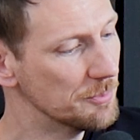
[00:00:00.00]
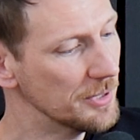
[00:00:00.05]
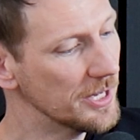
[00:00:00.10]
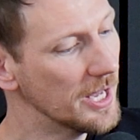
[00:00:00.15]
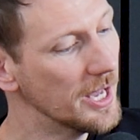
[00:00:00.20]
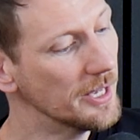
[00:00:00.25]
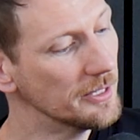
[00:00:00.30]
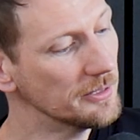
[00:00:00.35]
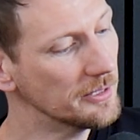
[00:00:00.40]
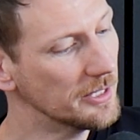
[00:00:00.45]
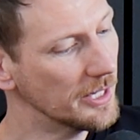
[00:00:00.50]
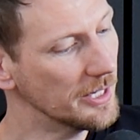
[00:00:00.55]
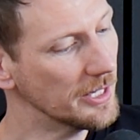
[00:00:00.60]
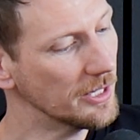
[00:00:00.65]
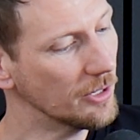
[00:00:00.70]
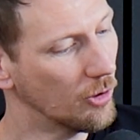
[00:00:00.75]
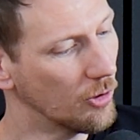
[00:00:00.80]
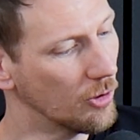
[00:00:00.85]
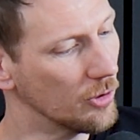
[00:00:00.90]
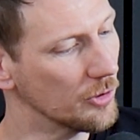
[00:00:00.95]
began
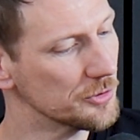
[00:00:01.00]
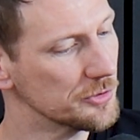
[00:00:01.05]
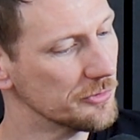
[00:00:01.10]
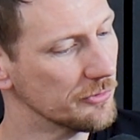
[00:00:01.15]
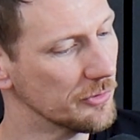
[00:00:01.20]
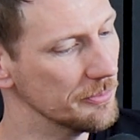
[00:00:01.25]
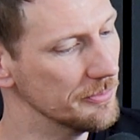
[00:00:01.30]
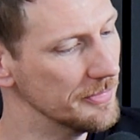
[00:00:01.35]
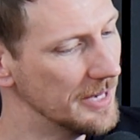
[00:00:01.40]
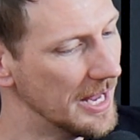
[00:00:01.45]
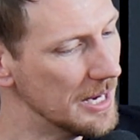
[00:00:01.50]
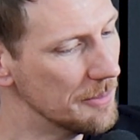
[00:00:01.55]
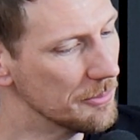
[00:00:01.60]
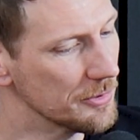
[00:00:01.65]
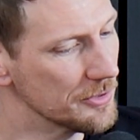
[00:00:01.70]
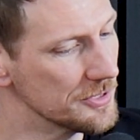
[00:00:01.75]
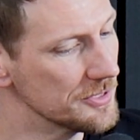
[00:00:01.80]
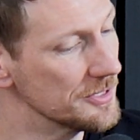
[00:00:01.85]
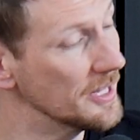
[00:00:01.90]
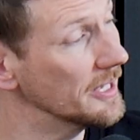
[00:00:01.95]
getting calls from
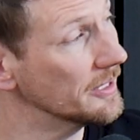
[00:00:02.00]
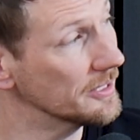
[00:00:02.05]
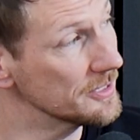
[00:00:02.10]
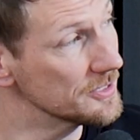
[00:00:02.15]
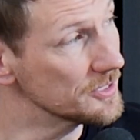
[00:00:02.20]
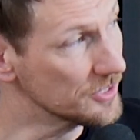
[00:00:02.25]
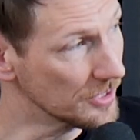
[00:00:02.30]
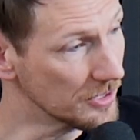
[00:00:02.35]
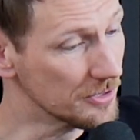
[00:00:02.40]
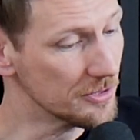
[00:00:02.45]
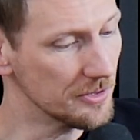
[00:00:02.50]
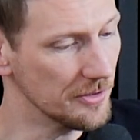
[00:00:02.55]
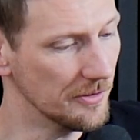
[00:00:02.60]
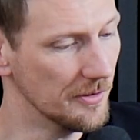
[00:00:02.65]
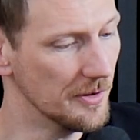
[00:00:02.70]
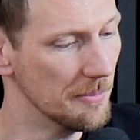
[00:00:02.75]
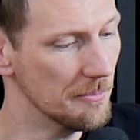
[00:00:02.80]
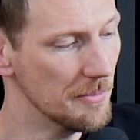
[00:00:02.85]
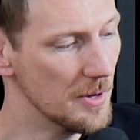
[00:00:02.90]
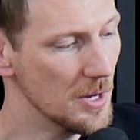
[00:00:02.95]
neighbors that concerned
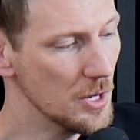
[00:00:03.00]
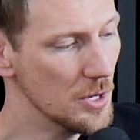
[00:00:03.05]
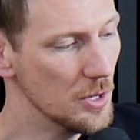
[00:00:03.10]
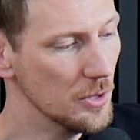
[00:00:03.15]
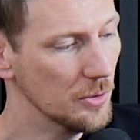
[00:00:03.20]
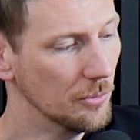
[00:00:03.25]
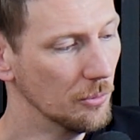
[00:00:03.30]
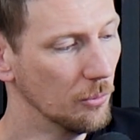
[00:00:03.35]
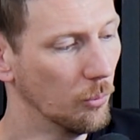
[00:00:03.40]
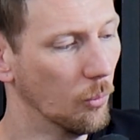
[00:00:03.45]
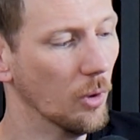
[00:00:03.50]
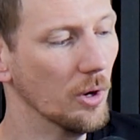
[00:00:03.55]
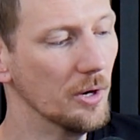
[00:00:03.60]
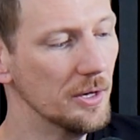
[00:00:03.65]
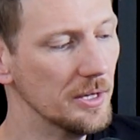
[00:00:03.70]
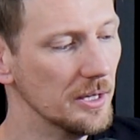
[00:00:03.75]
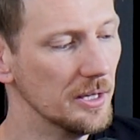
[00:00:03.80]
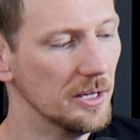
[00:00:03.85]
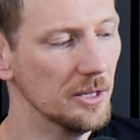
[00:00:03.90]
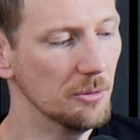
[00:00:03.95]
them.
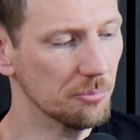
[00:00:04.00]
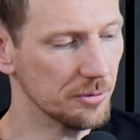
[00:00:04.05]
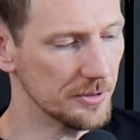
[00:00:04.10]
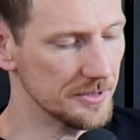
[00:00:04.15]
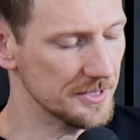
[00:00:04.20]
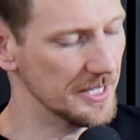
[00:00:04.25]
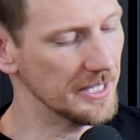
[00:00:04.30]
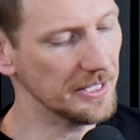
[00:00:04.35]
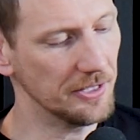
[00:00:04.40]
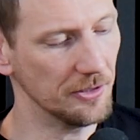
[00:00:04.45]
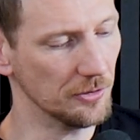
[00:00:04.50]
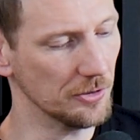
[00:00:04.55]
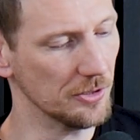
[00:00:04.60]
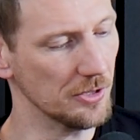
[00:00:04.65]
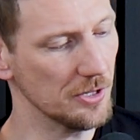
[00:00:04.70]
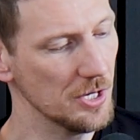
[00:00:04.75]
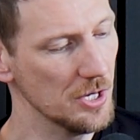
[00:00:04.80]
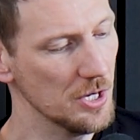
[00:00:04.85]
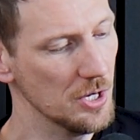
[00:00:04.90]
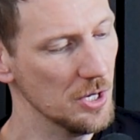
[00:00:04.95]
One in
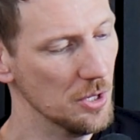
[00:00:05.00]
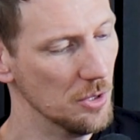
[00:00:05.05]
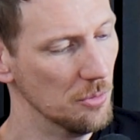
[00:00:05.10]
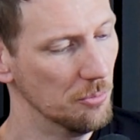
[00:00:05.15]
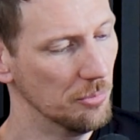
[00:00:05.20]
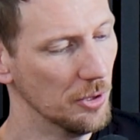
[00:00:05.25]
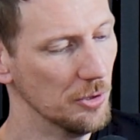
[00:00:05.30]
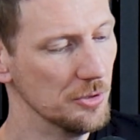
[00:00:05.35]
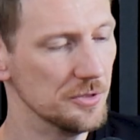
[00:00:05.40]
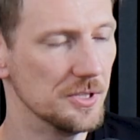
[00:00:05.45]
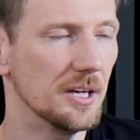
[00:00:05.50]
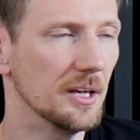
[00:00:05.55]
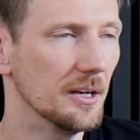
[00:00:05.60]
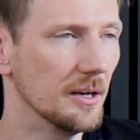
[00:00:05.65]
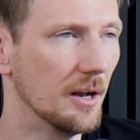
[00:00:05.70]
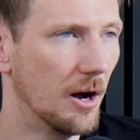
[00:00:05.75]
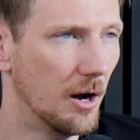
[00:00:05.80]
particular posing an